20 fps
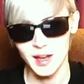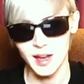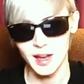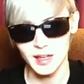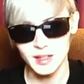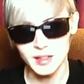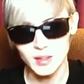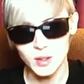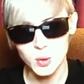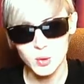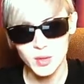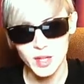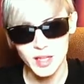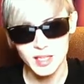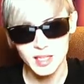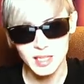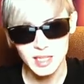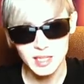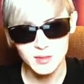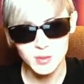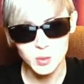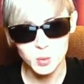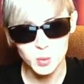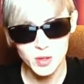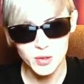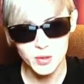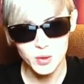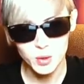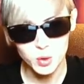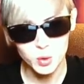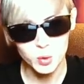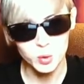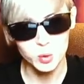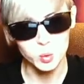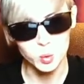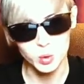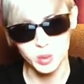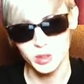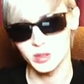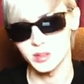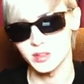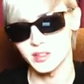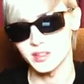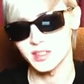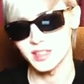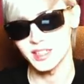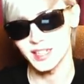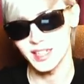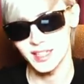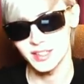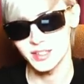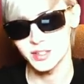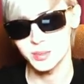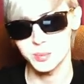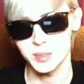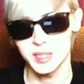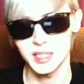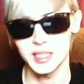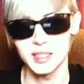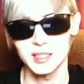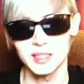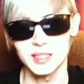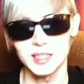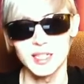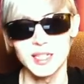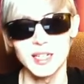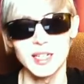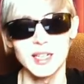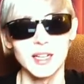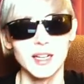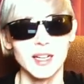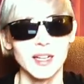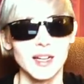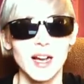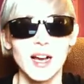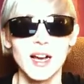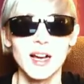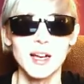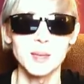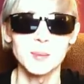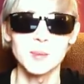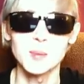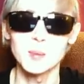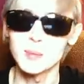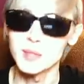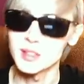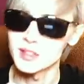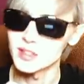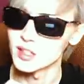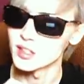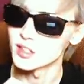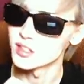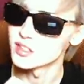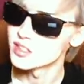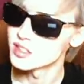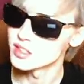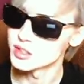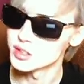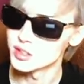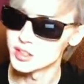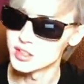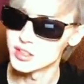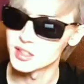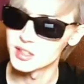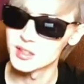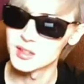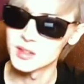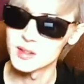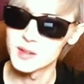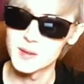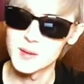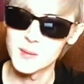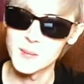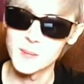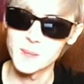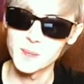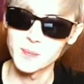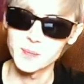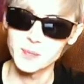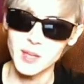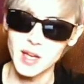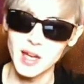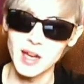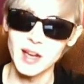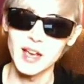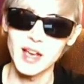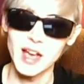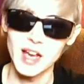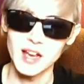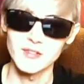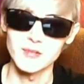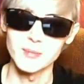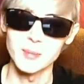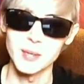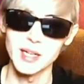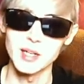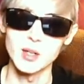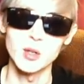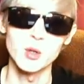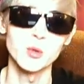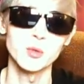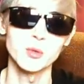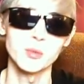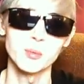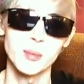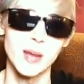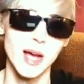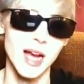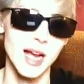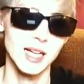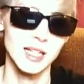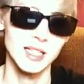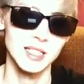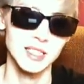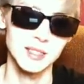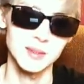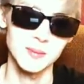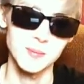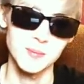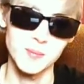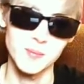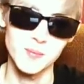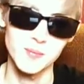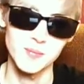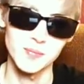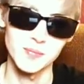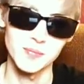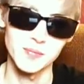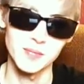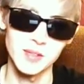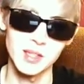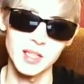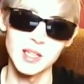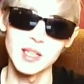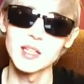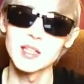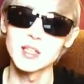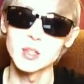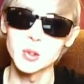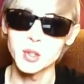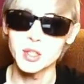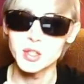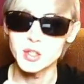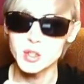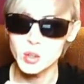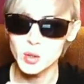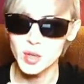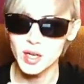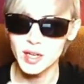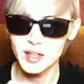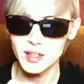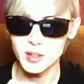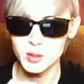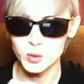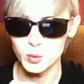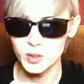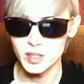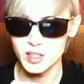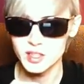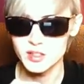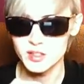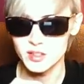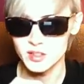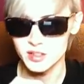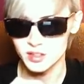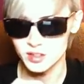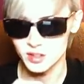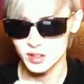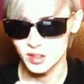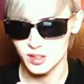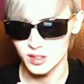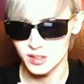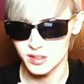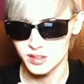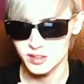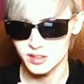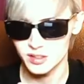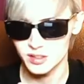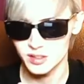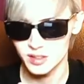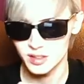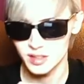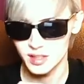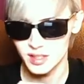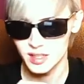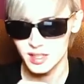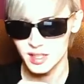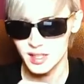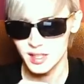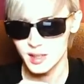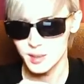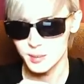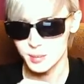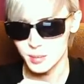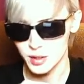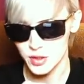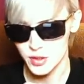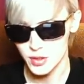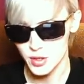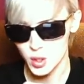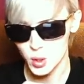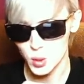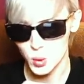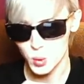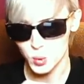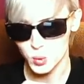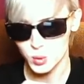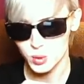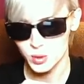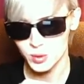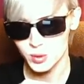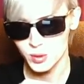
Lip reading: I know that even when the whole world is against me and I'm misunderstood, I have my own back. You can try and reach the stars, but know